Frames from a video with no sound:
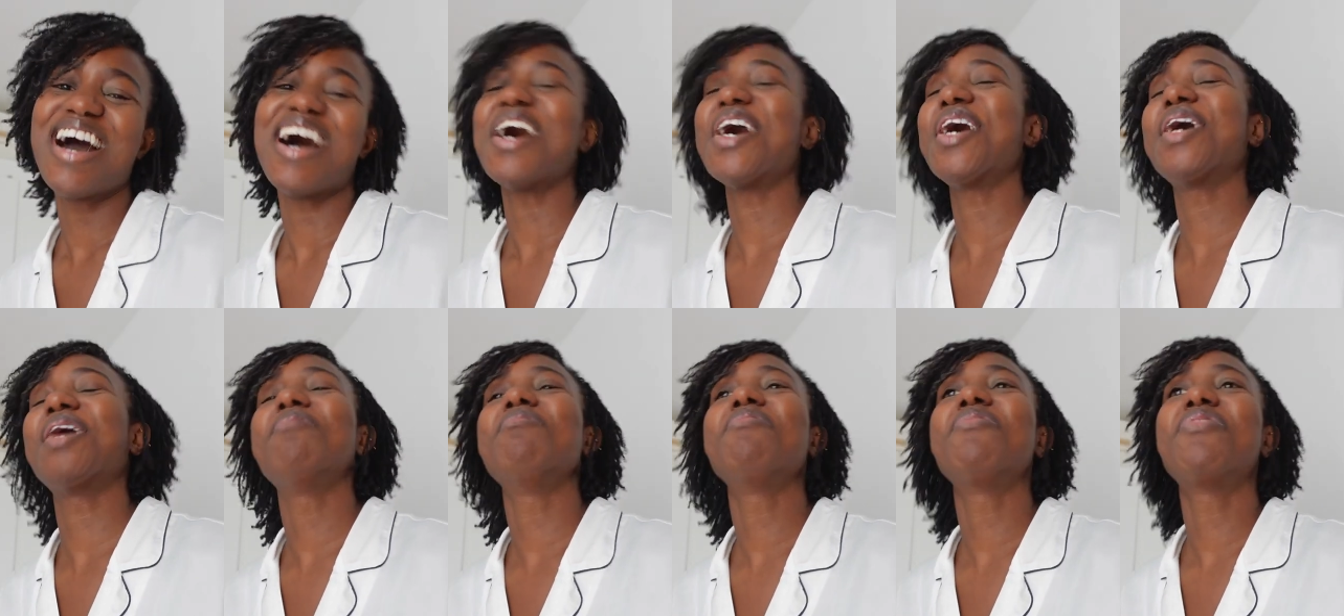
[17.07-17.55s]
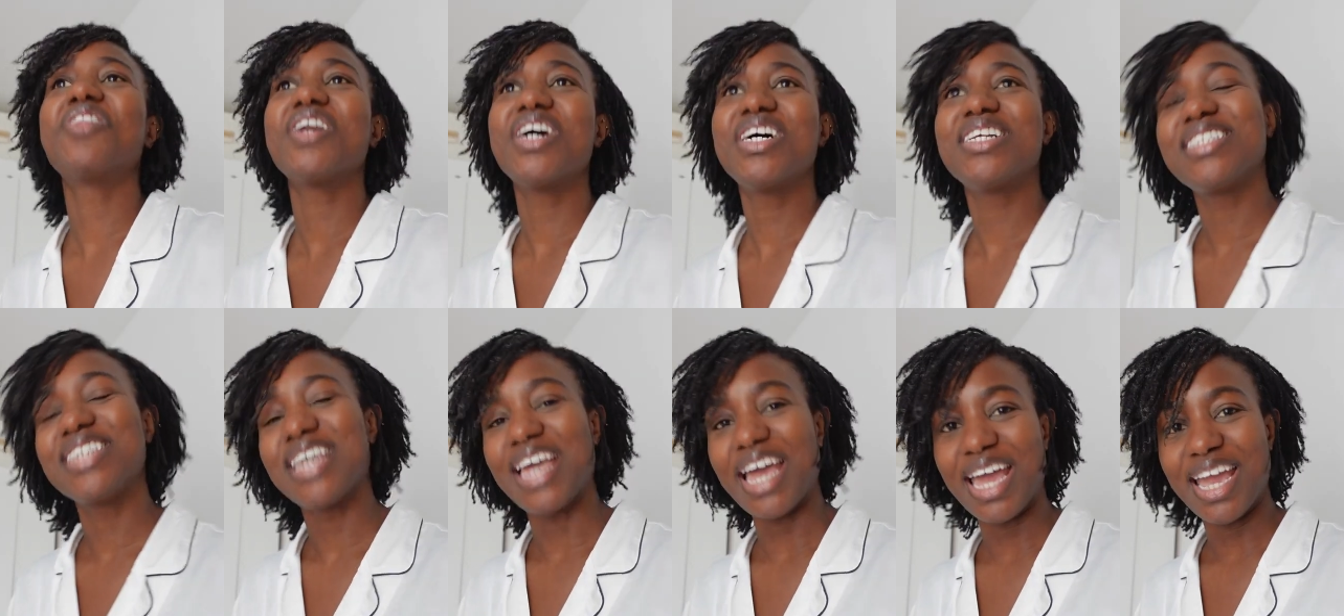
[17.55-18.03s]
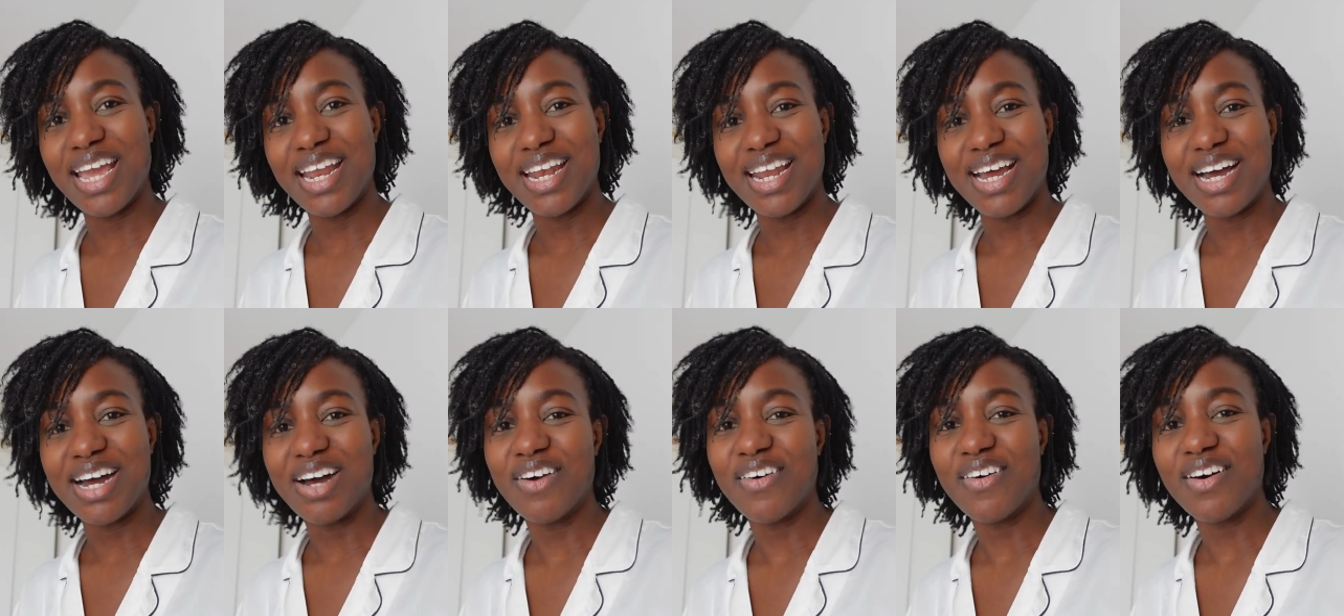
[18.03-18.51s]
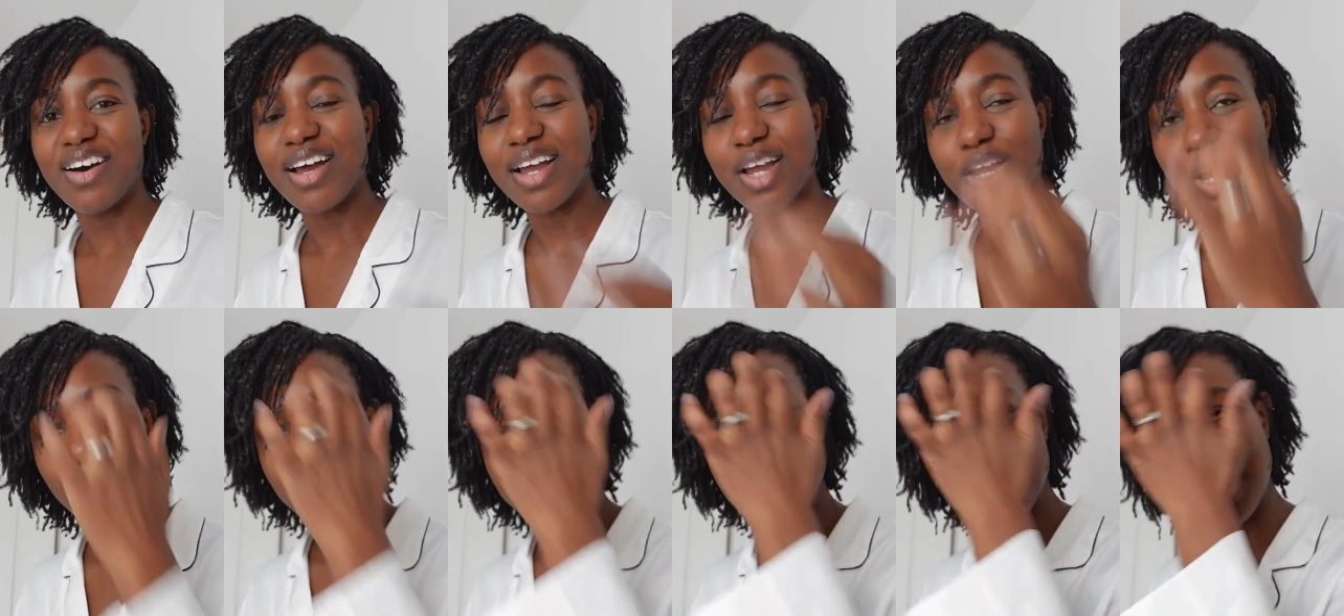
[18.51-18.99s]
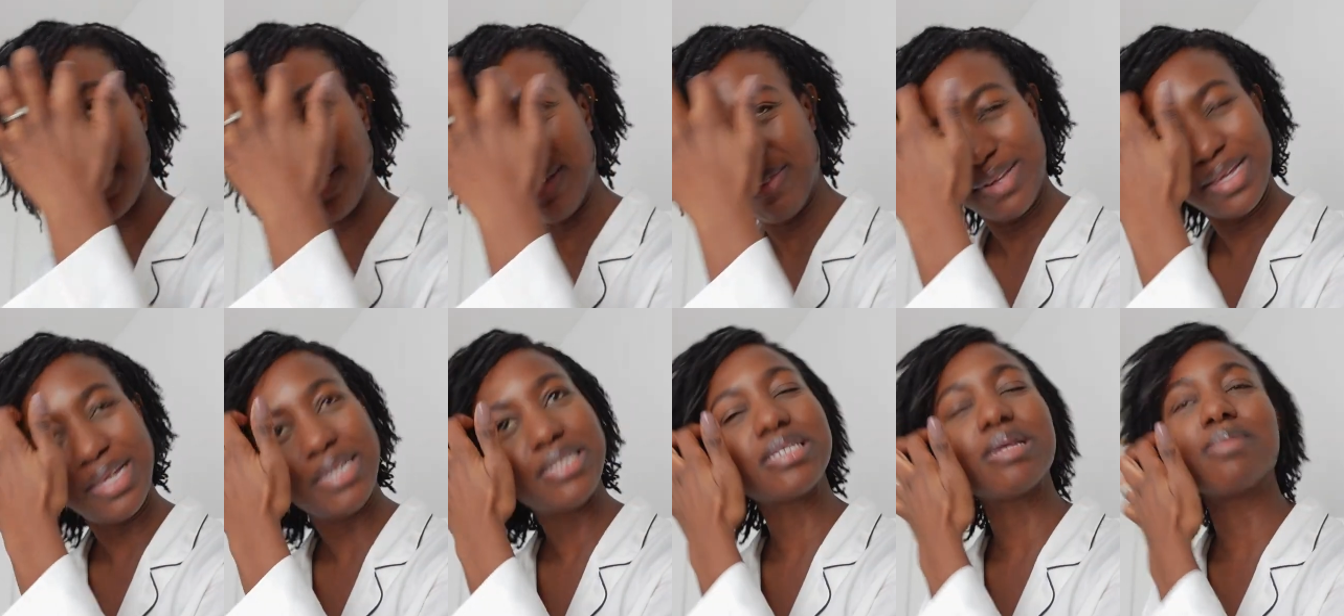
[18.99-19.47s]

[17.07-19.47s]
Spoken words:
I am 38 now, I can't believe it.